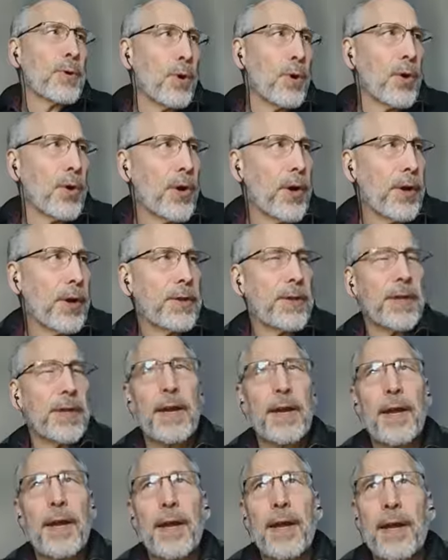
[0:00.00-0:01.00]
something different
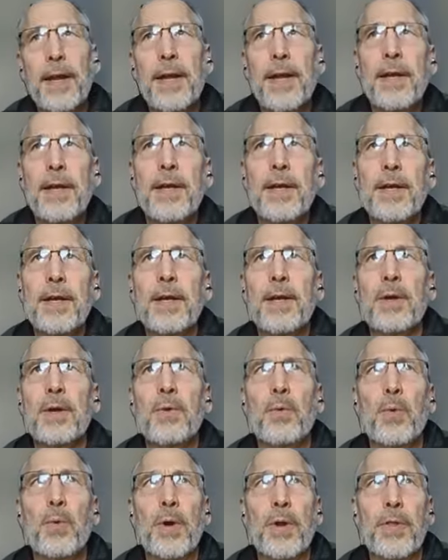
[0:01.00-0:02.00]
going on
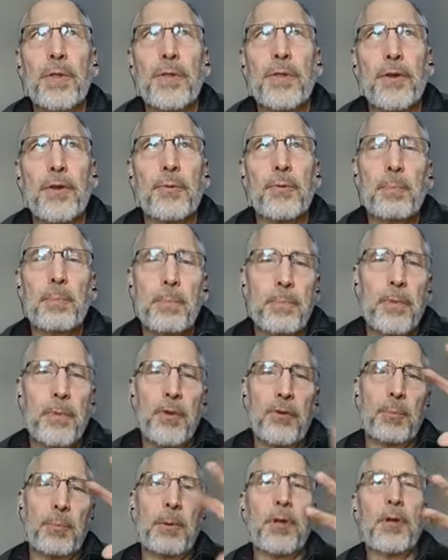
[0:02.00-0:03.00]
today with
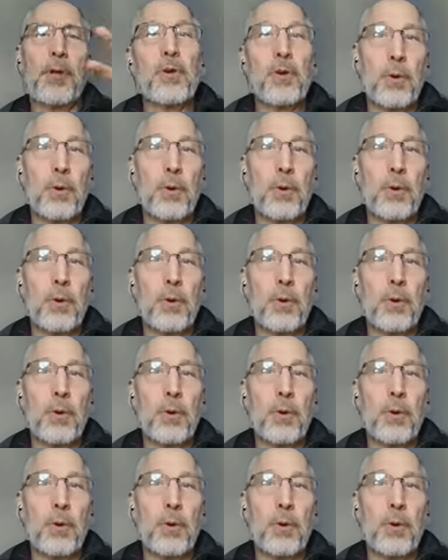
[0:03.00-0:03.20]
this